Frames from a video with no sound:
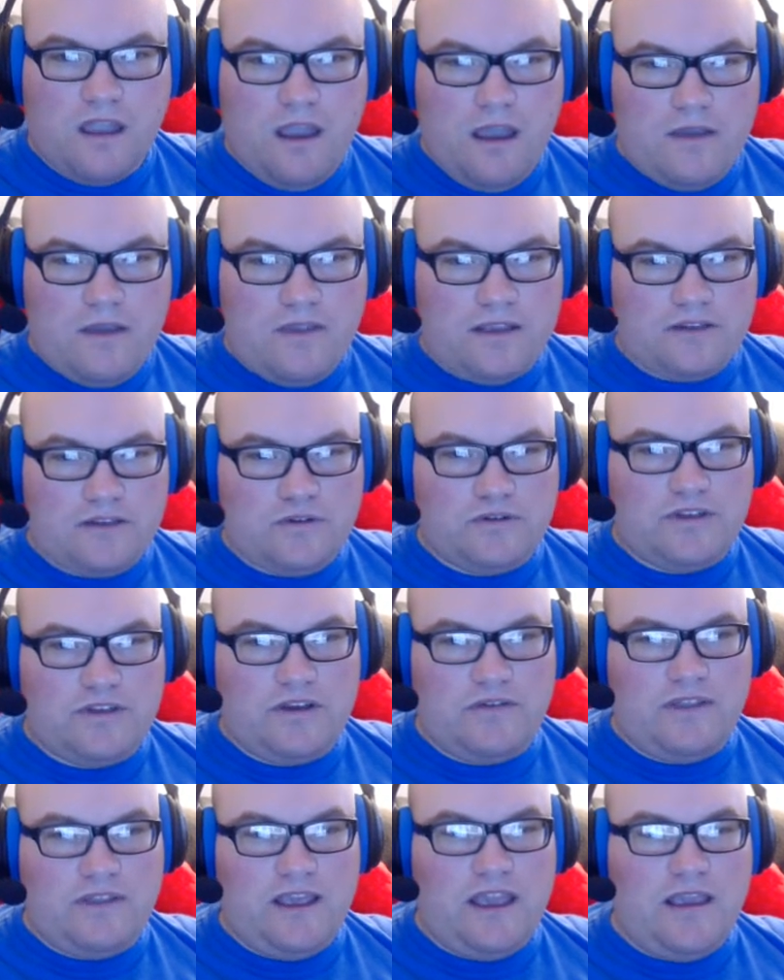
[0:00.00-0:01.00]
There's
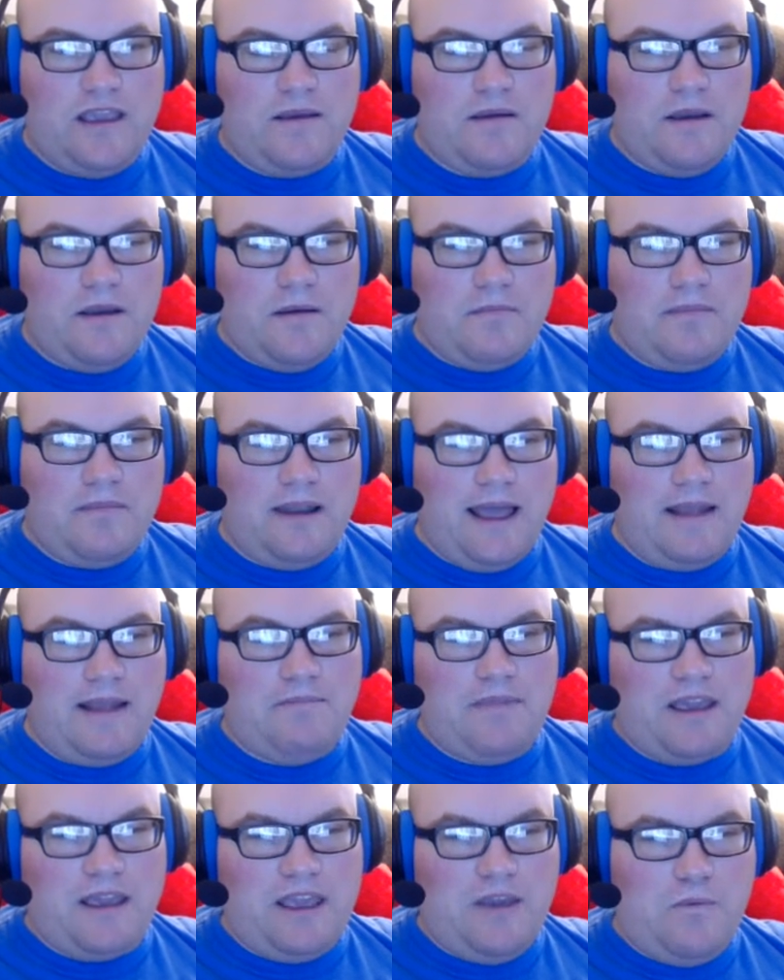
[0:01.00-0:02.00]
also the
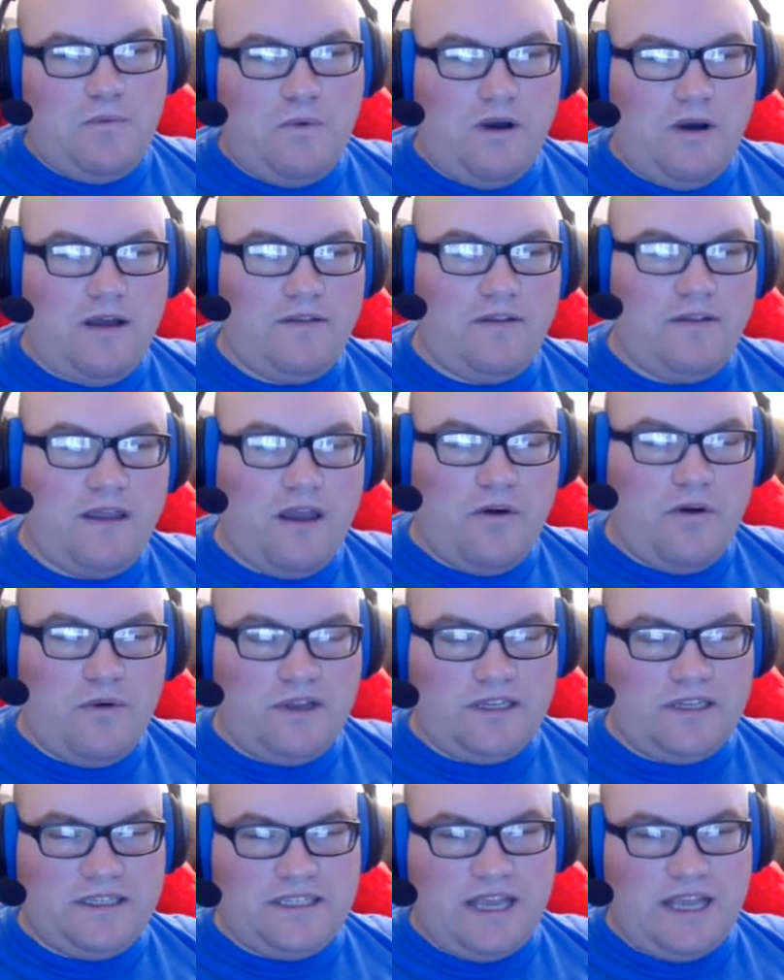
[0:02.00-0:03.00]
plain Mickey one,
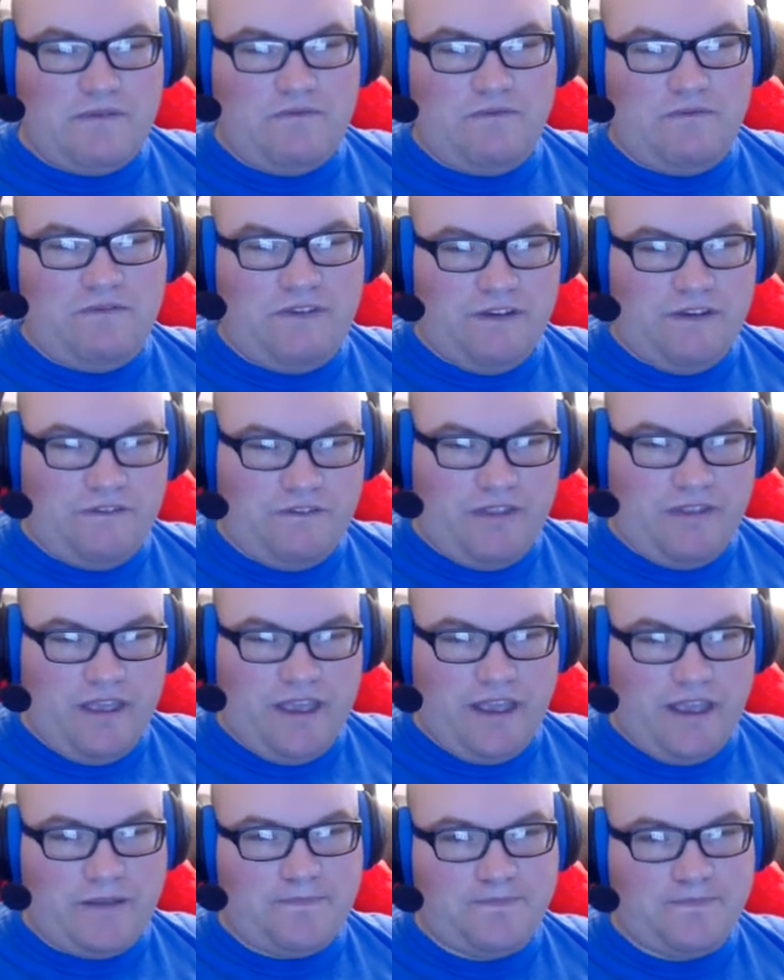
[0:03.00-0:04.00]
which is seven
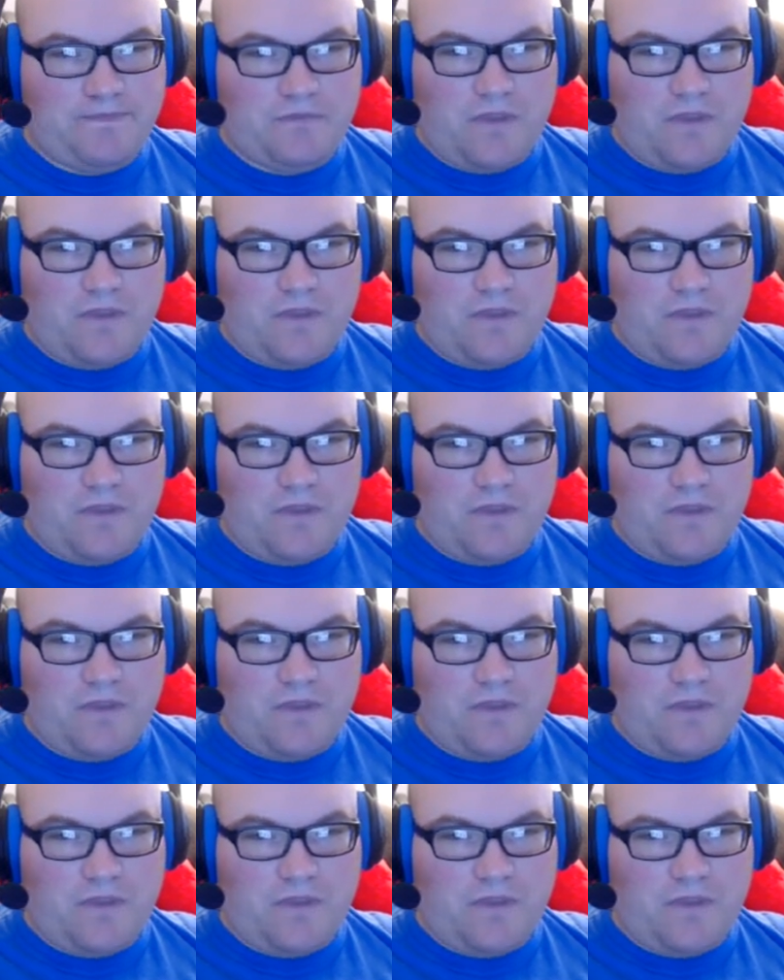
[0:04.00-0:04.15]
fifty.